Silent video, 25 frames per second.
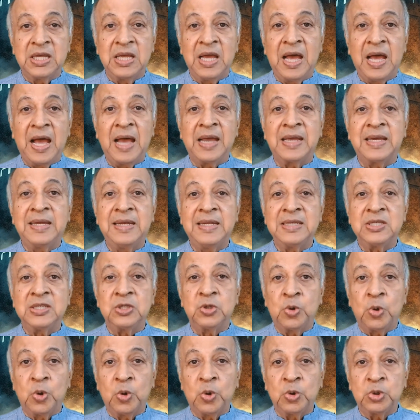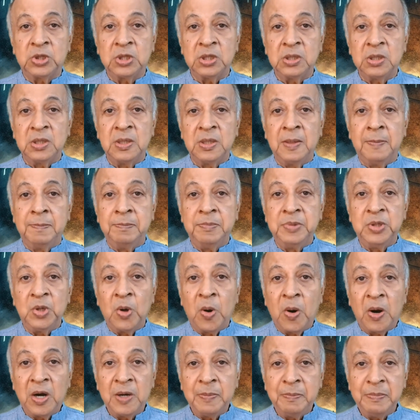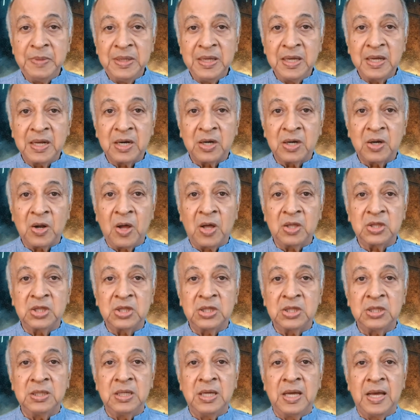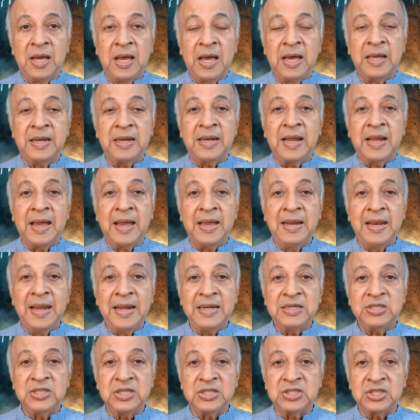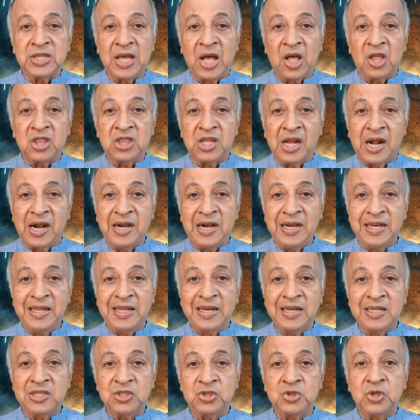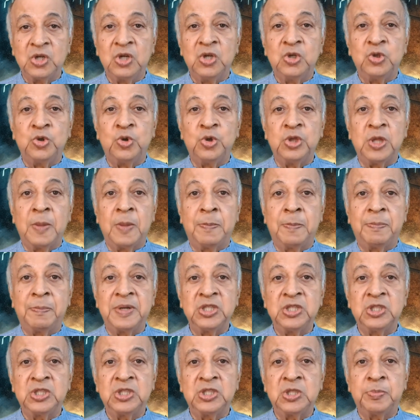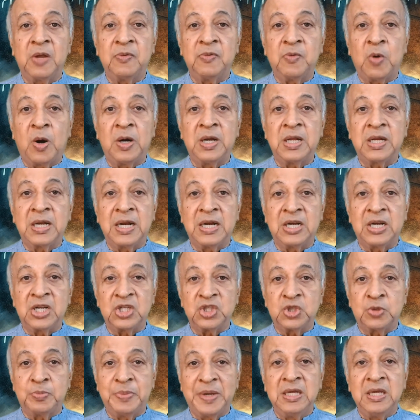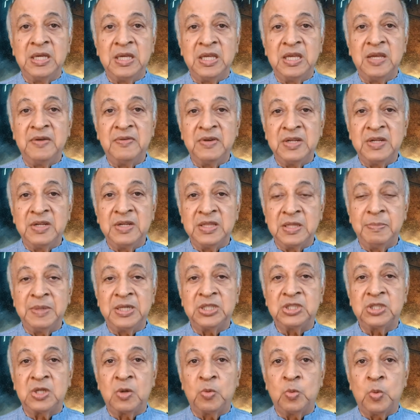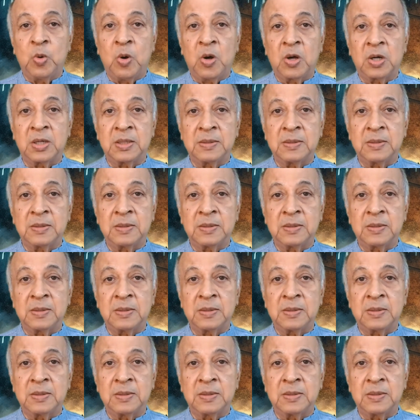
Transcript: Achilles' growth beyond mere wrath and highlights his ad adherence to the principle of honor and respect even in the midst of war.